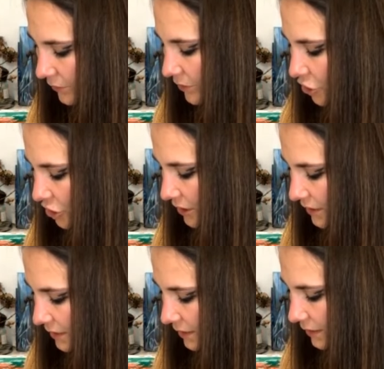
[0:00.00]
had
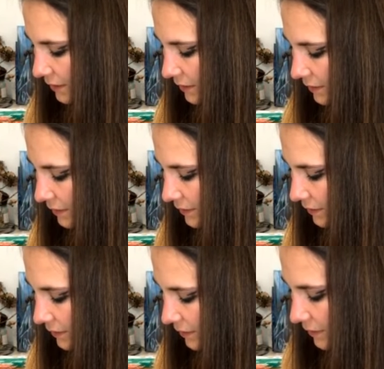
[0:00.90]
visions.
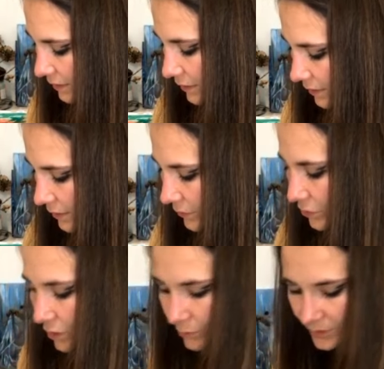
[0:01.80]
It
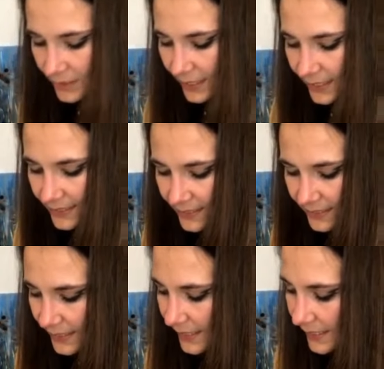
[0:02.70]
was almost like
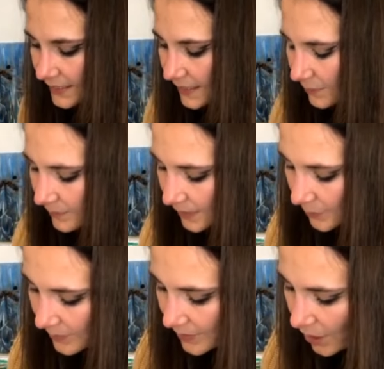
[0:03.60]
seeing
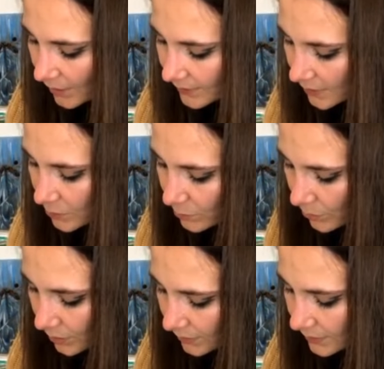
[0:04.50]
something beyond this
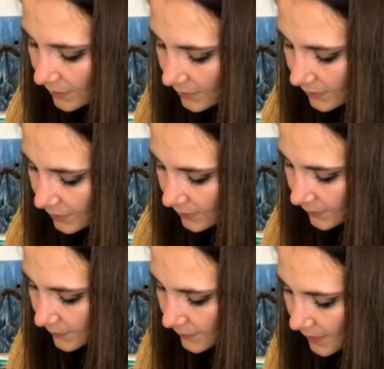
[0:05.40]
world.
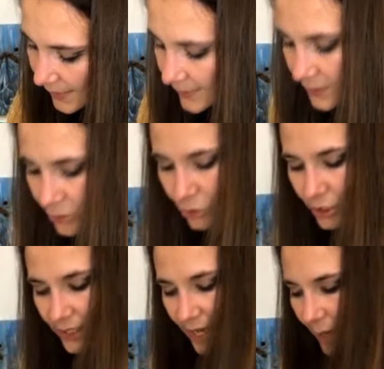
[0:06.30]
And this
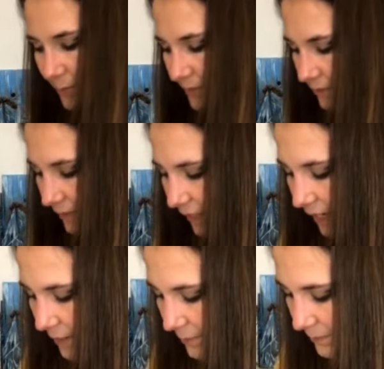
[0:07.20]
usually happens when
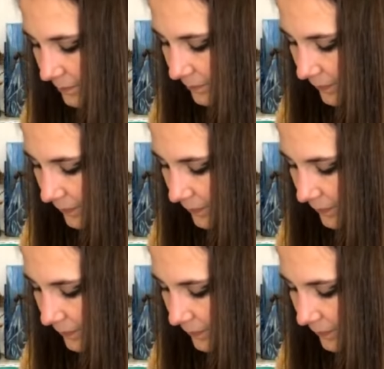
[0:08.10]
I'm